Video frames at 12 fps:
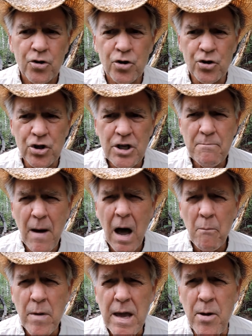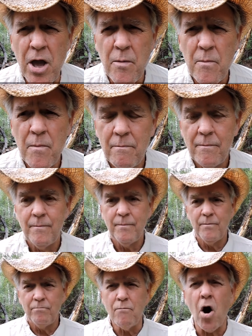to see my baby.
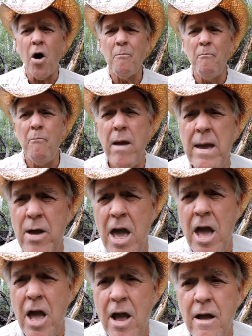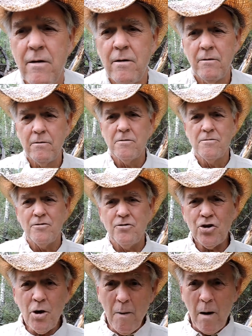My baby.
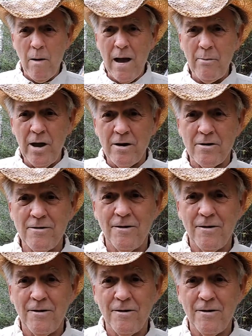See my baby.